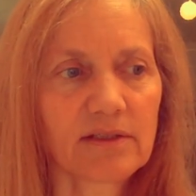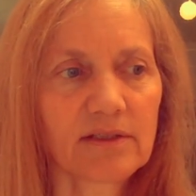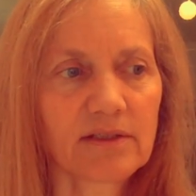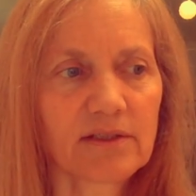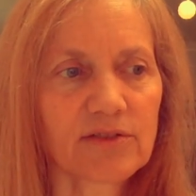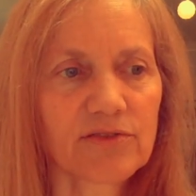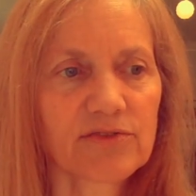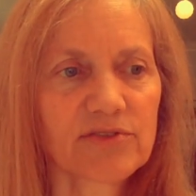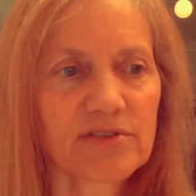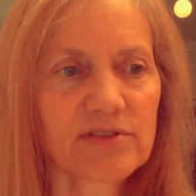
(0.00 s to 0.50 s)

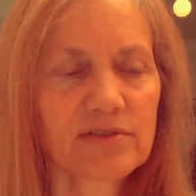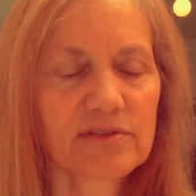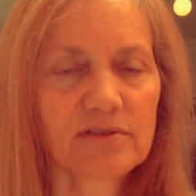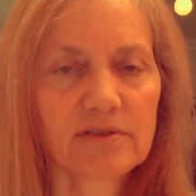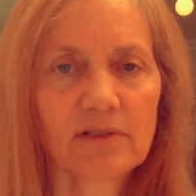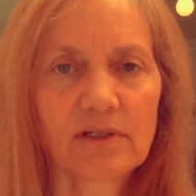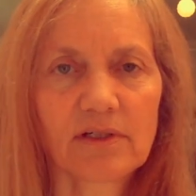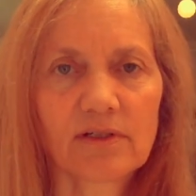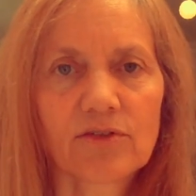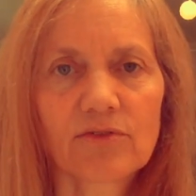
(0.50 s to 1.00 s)
there's
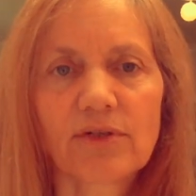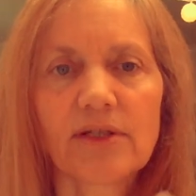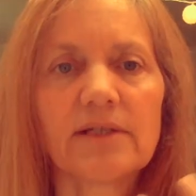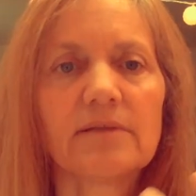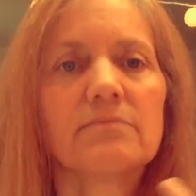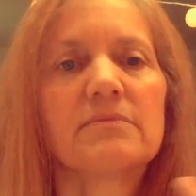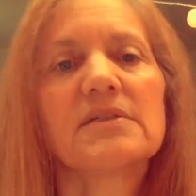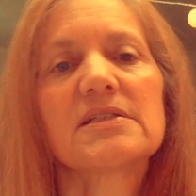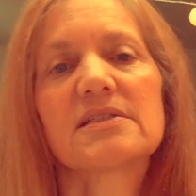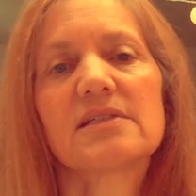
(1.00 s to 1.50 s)
a
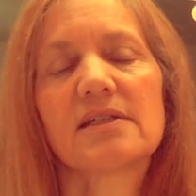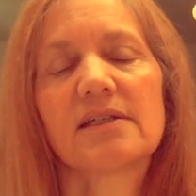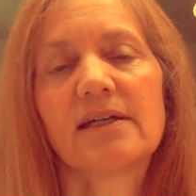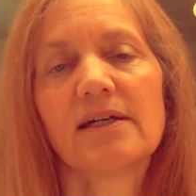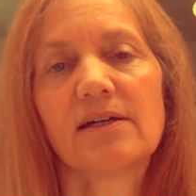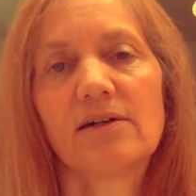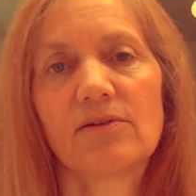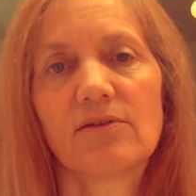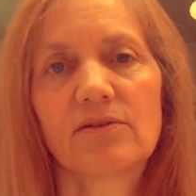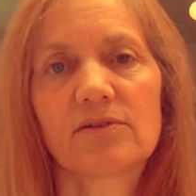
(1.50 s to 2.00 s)
great missing
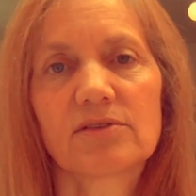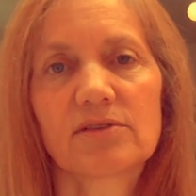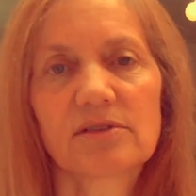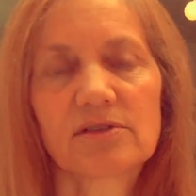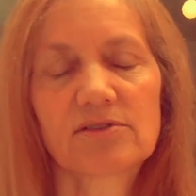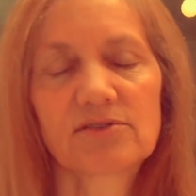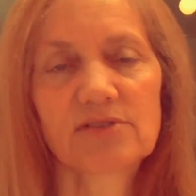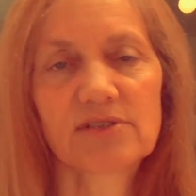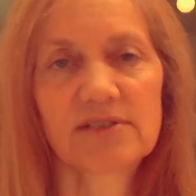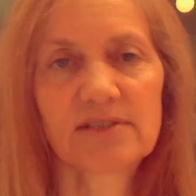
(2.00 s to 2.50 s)
out.
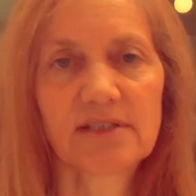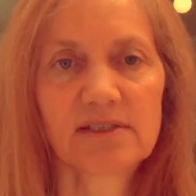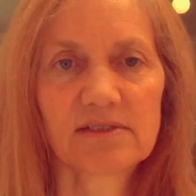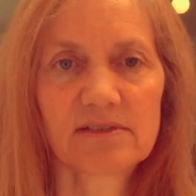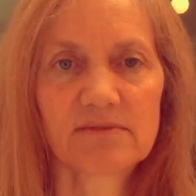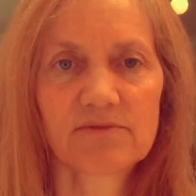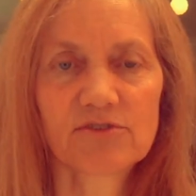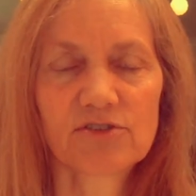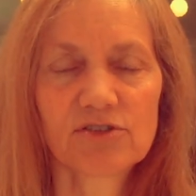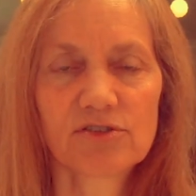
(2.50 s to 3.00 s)
There's a
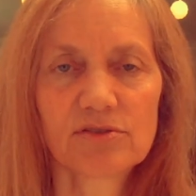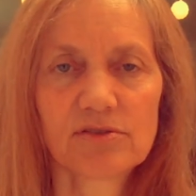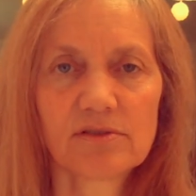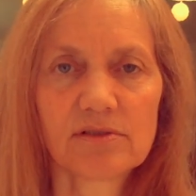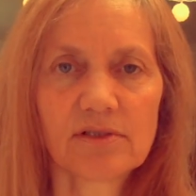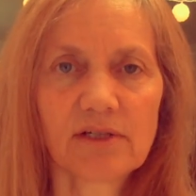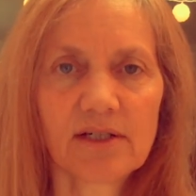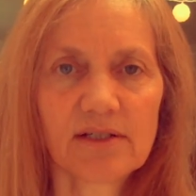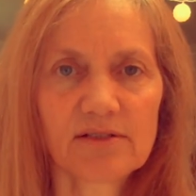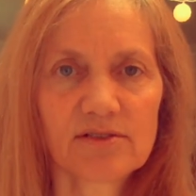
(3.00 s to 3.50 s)
sense of
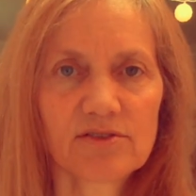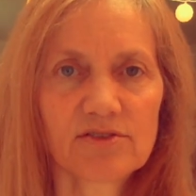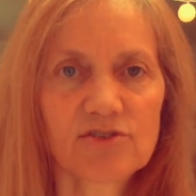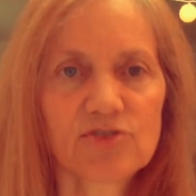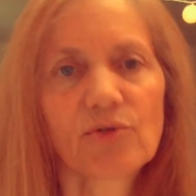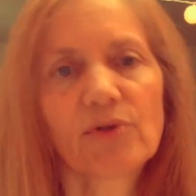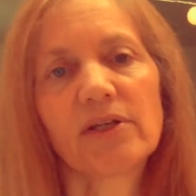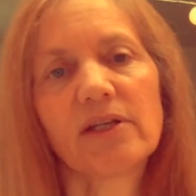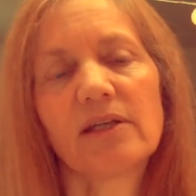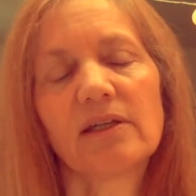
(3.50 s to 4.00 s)
not
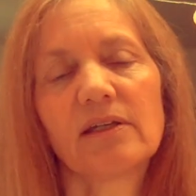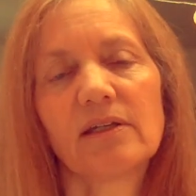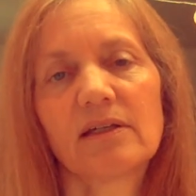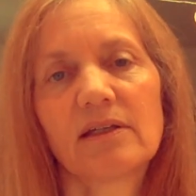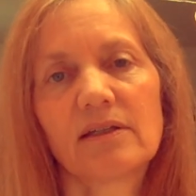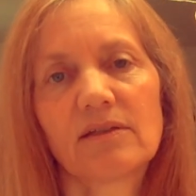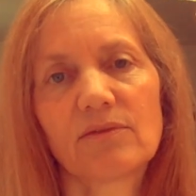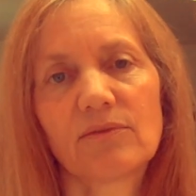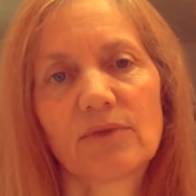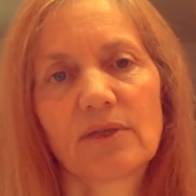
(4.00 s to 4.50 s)
joining
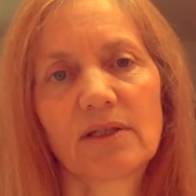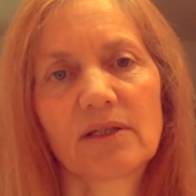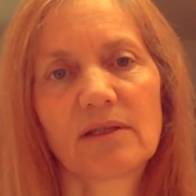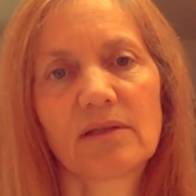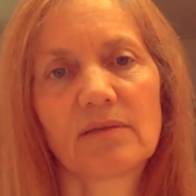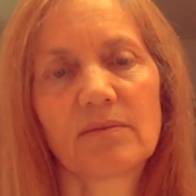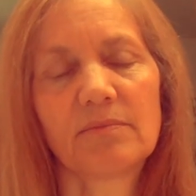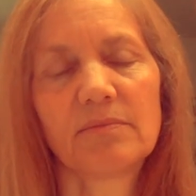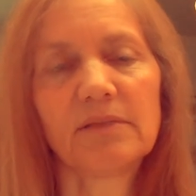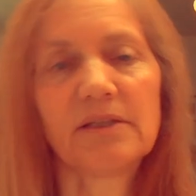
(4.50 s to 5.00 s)
in
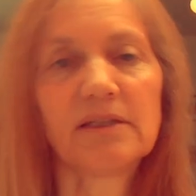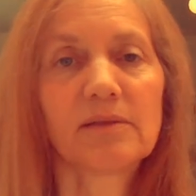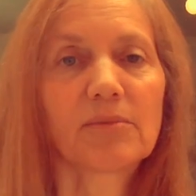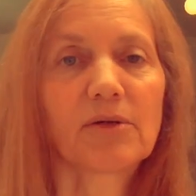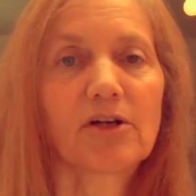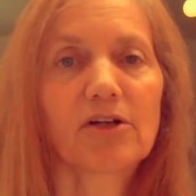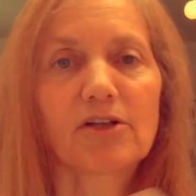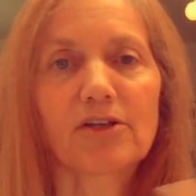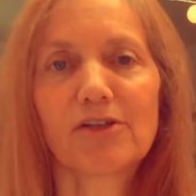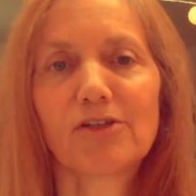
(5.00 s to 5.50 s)
with being
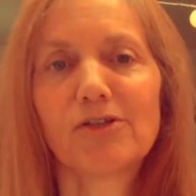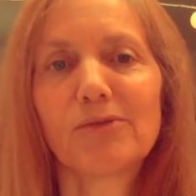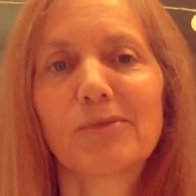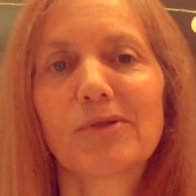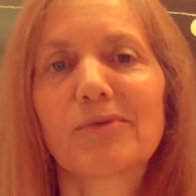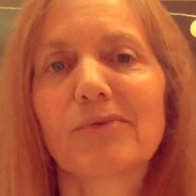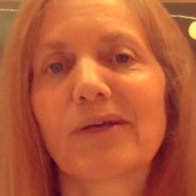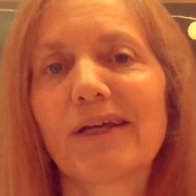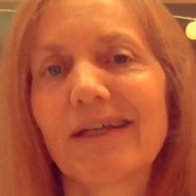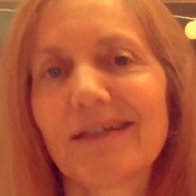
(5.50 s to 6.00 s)
part of the
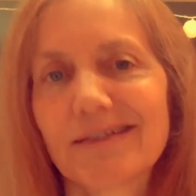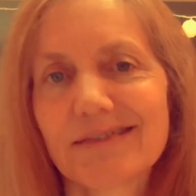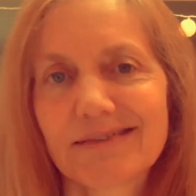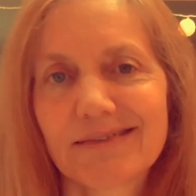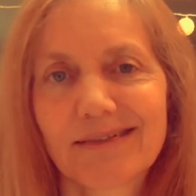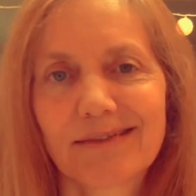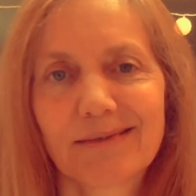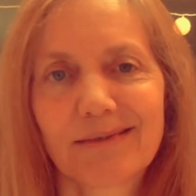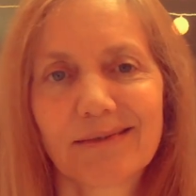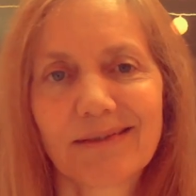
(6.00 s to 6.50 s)
human race
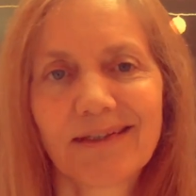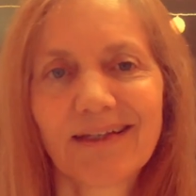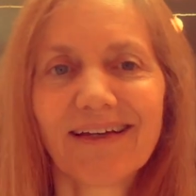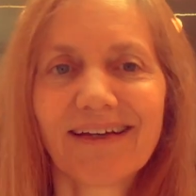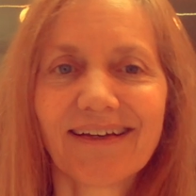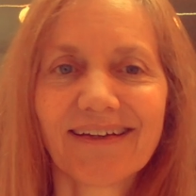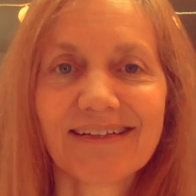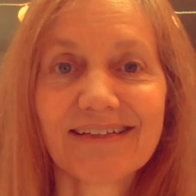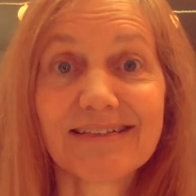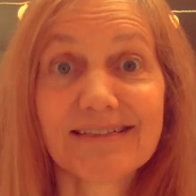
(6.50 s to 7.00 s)
and
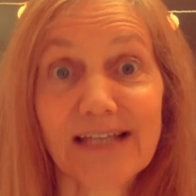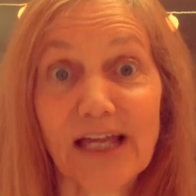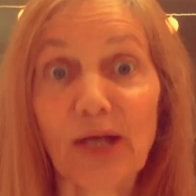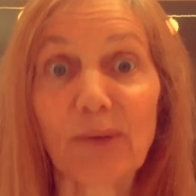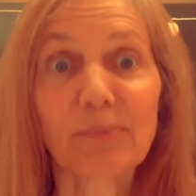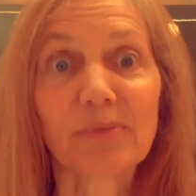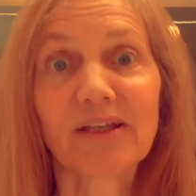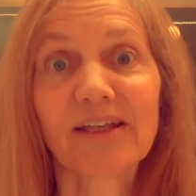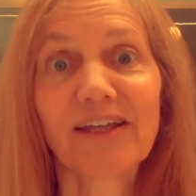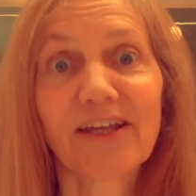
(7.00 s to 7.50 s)

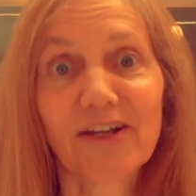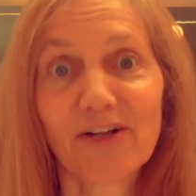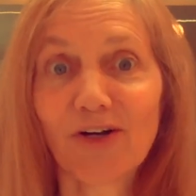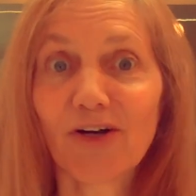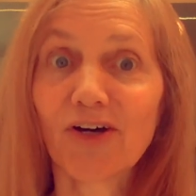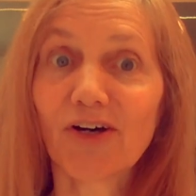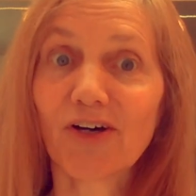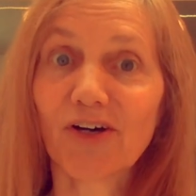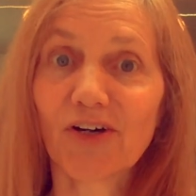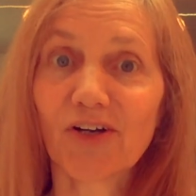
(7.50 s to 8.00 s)
sampling it
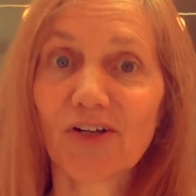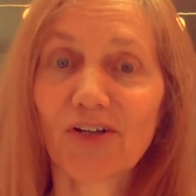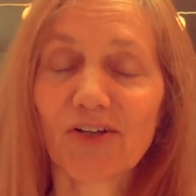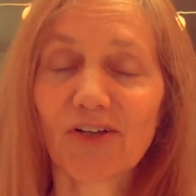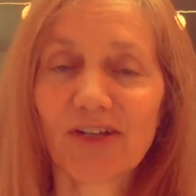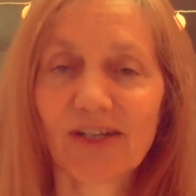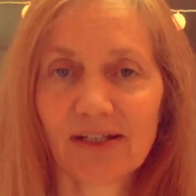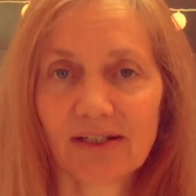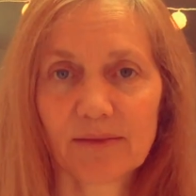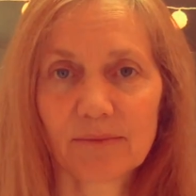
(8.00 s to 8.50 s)
all
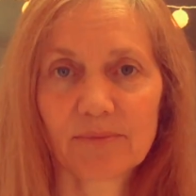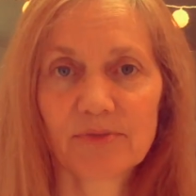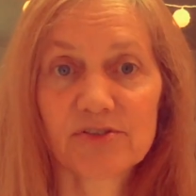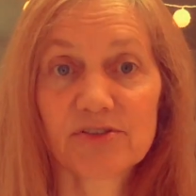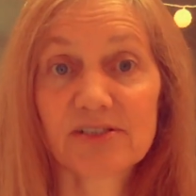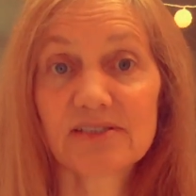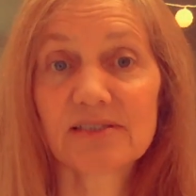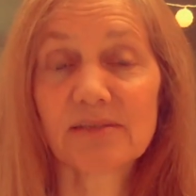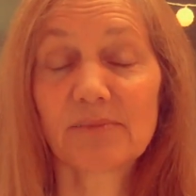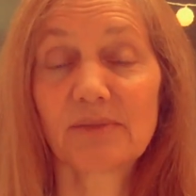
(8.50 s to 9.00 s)
and
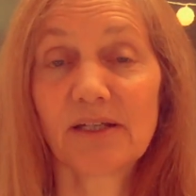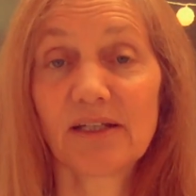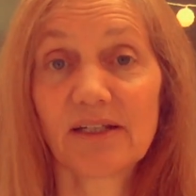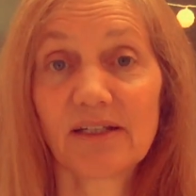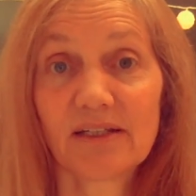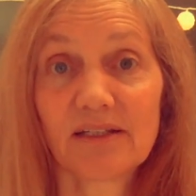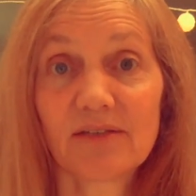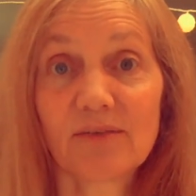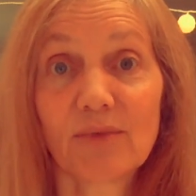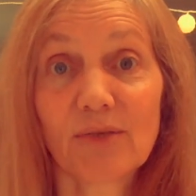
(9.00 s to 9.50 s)

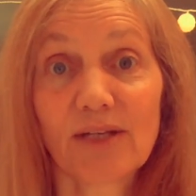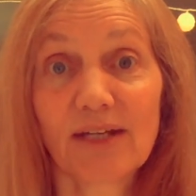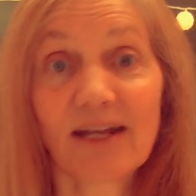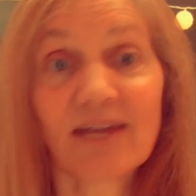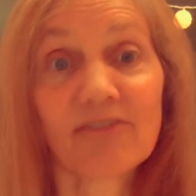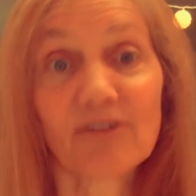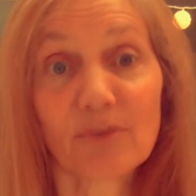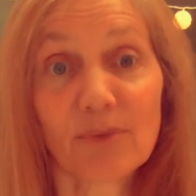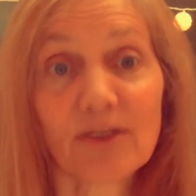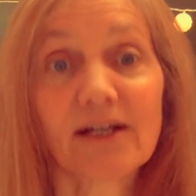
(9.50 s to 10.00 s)
participating in what
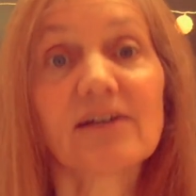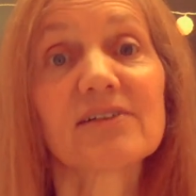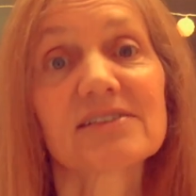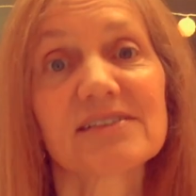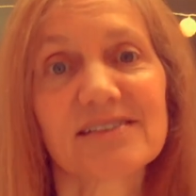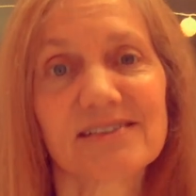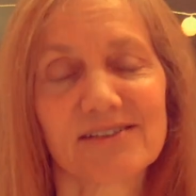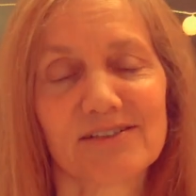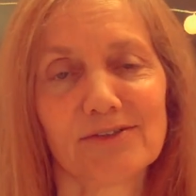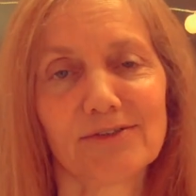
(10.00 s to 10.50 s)
everyone else
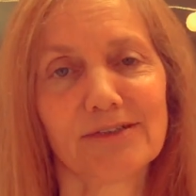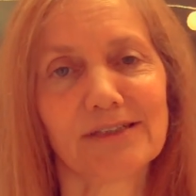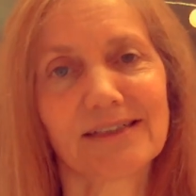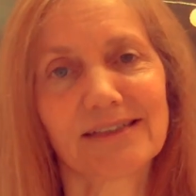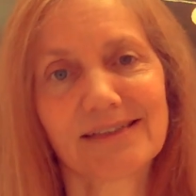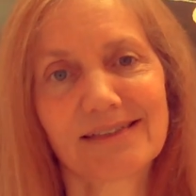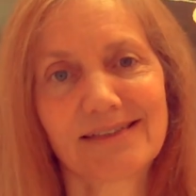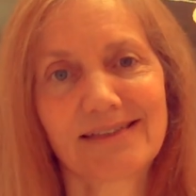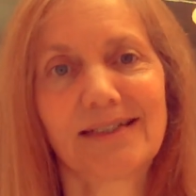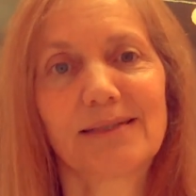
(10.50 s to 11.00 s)
is doing
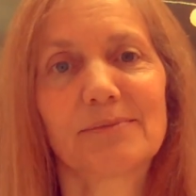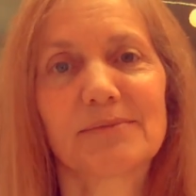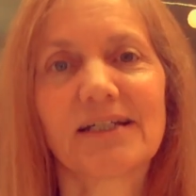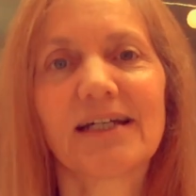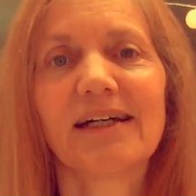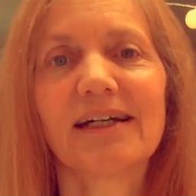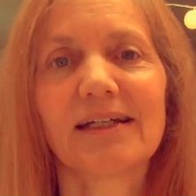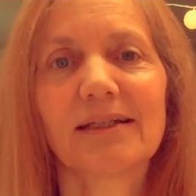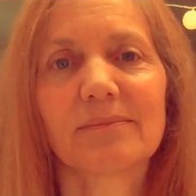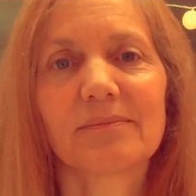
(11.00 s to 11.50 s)
at the same
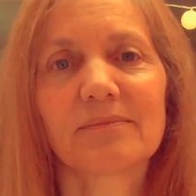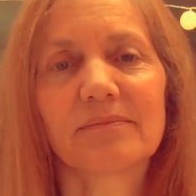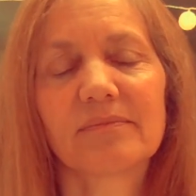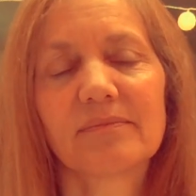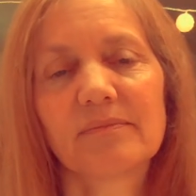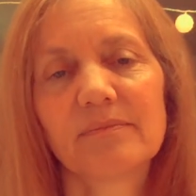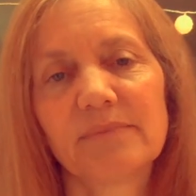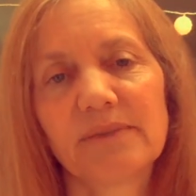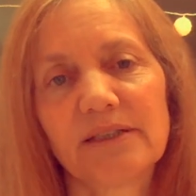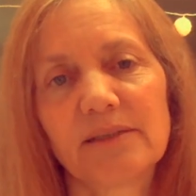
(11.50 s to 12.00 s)
time,
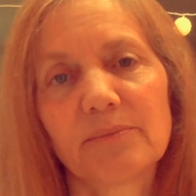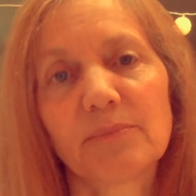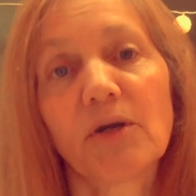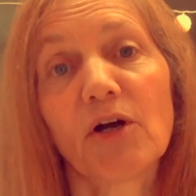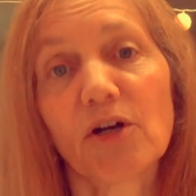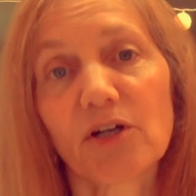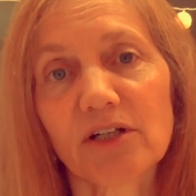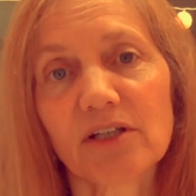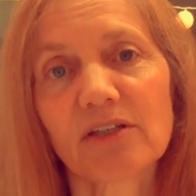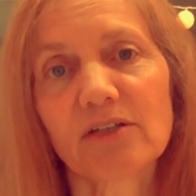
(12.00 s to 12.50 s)
being
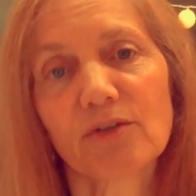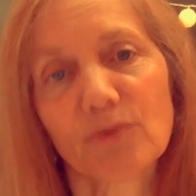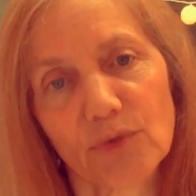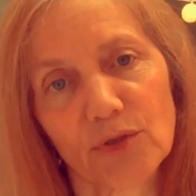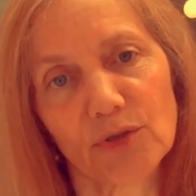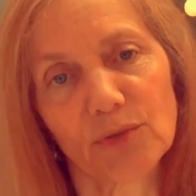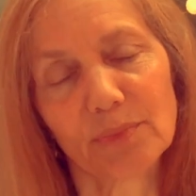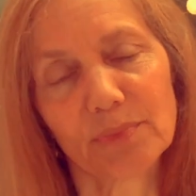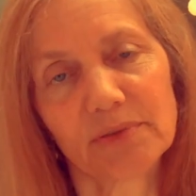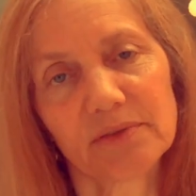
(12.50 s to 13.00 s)
part of the
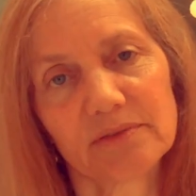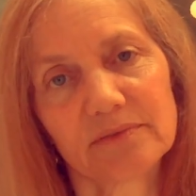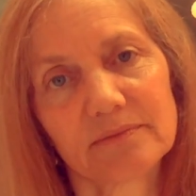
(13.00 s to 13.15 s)
group.